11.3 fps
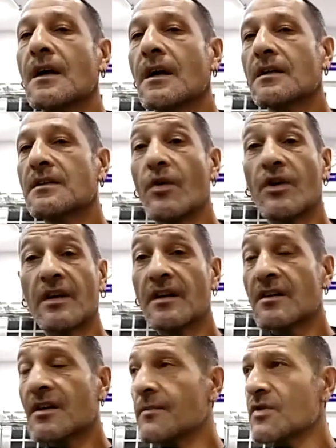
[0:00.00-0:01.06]
to working in a
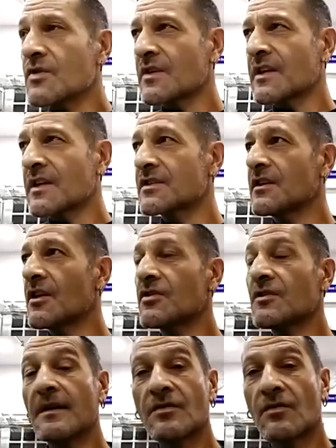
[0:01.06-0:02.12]
commercial kitchen. You know, you're
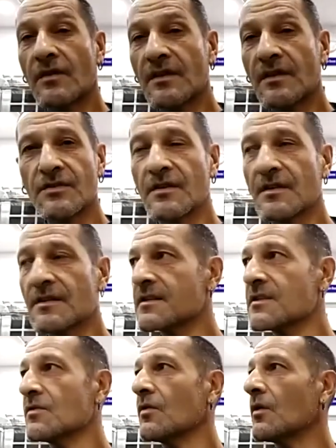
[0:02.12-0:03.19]
mentoring students,
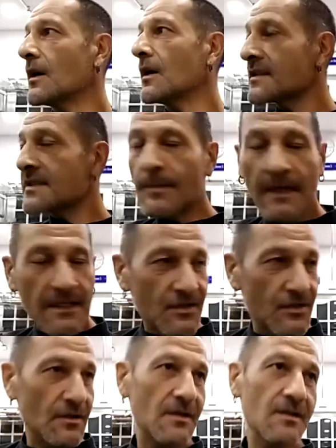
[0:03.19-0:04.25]
you're disciplining
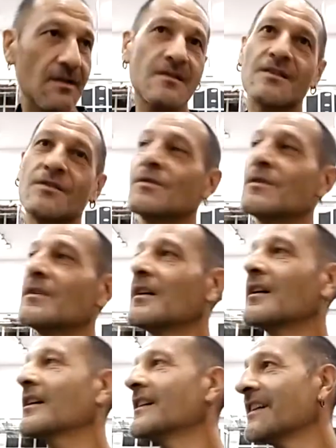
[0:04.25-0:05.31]
students, you're
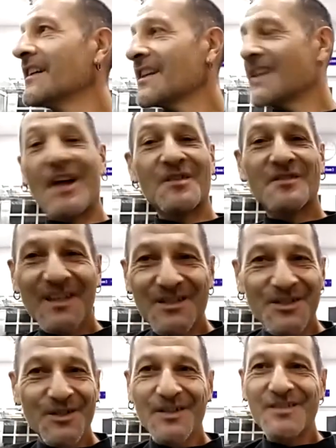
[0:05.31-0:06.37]
counselling
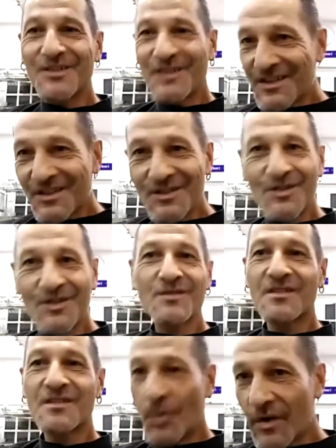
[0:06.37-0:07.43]
students, you're teaching students,
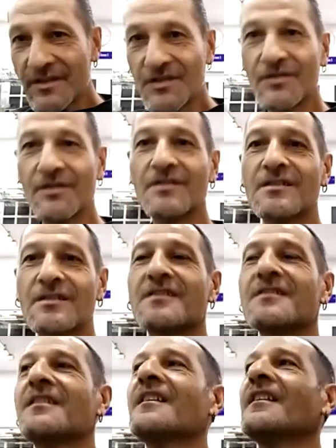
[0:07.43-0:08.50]
supporting
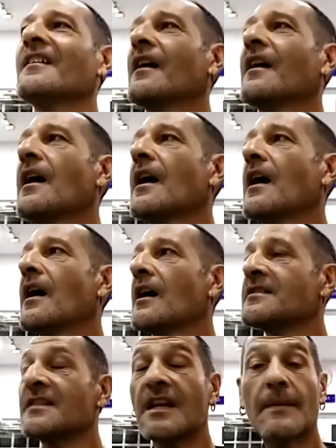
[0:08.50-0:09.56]
students, uh,
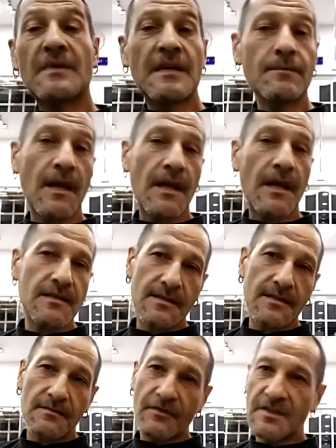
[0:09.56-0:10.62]
setting up templates,
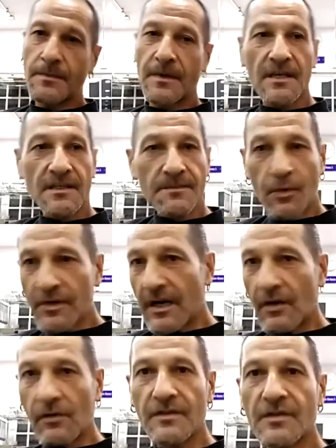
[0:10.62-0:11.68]
recipes, pointing out all
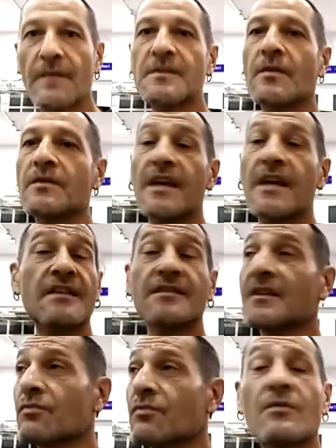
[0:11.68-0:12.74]
the time. So it's actually
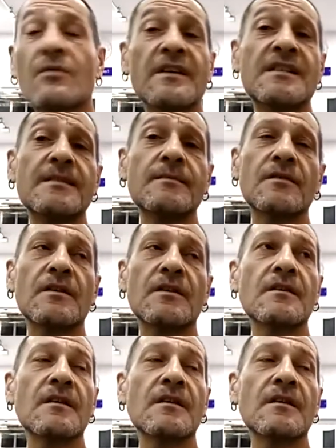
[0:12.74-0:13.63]
really really similar, and